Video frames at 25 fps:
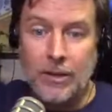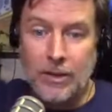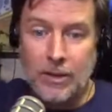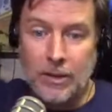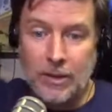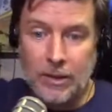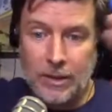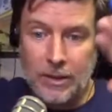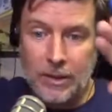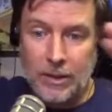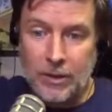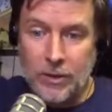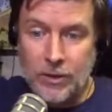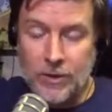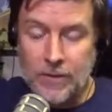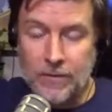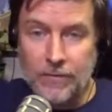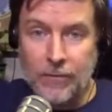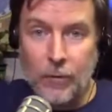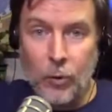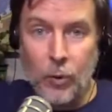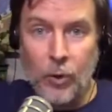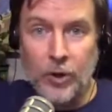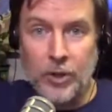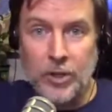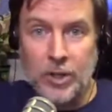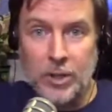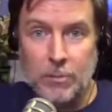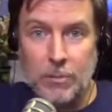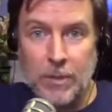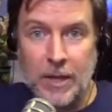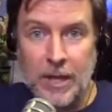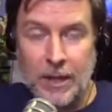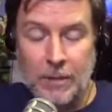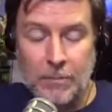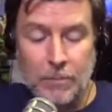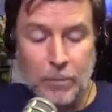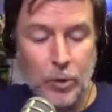there's force
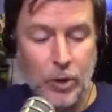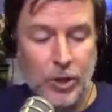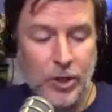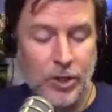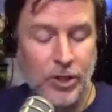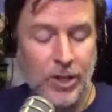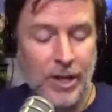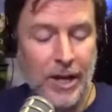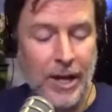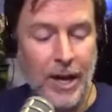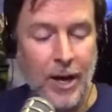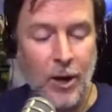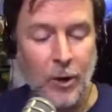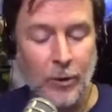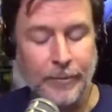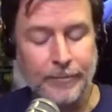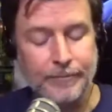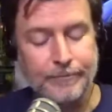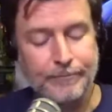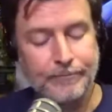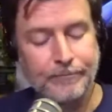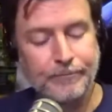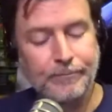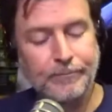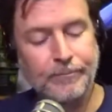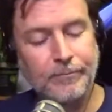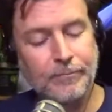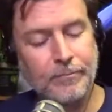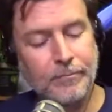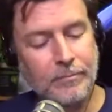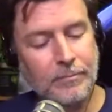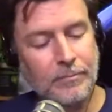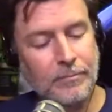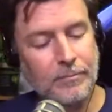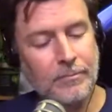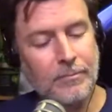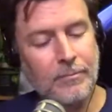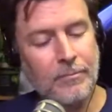being pushed out.
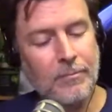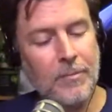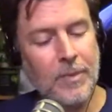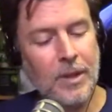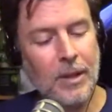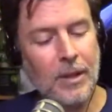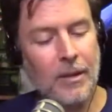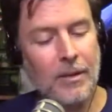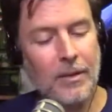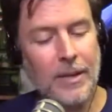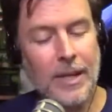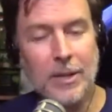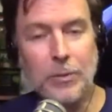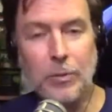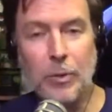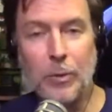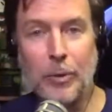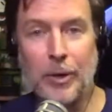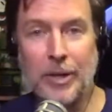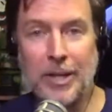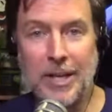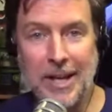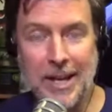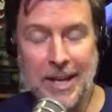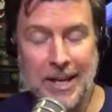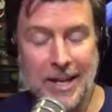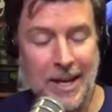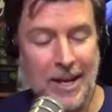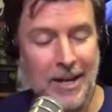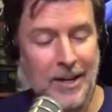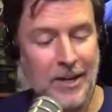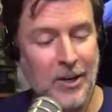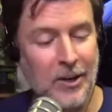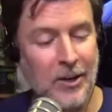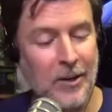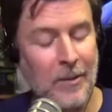That's what we're getting at here.